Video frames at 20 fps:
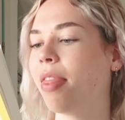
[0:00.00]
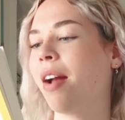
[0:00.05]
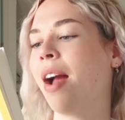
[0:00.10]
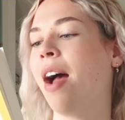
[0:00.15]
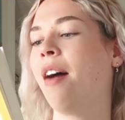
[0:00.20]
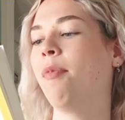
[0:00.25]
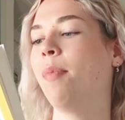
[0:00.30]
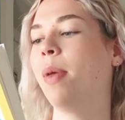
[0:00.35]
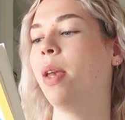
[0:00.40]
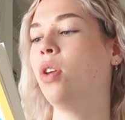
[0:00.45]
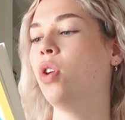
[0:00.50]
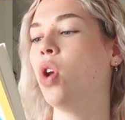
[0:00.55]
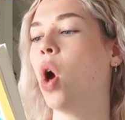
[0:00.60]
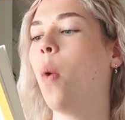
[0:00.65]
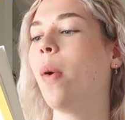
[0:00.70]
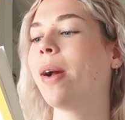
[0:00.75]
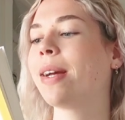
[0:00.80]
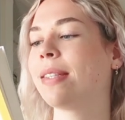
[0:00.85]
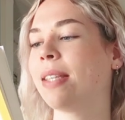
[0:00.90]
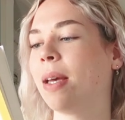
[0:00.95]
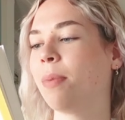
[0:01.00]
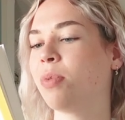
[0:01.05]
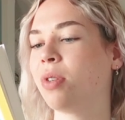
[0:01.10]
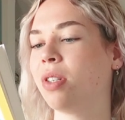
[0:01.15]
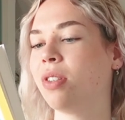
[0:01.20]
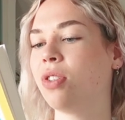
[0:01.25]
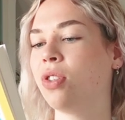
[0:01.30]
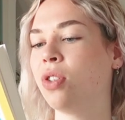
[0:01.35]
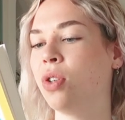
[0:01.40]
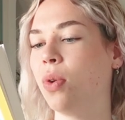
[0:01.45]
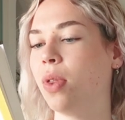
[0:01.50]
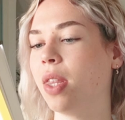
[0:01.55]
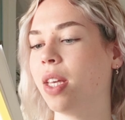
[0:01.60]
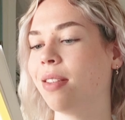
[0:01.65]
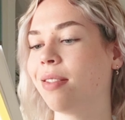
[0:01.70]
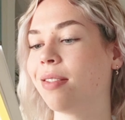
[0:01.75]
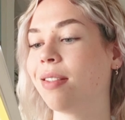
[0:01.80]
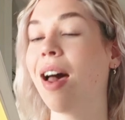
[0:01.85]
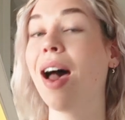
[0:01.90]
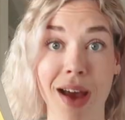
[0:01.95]
There have been no exceptions to
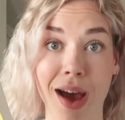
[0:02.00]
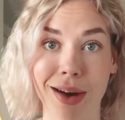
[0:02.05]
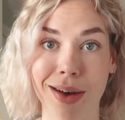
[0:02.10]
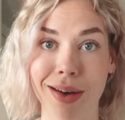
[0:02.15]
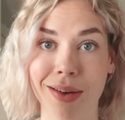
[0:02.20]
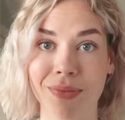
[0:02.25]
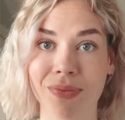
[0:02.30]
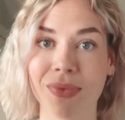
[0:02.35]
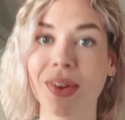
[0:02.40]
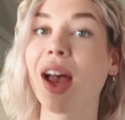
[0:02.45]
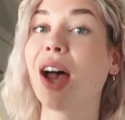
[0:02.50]
this. None.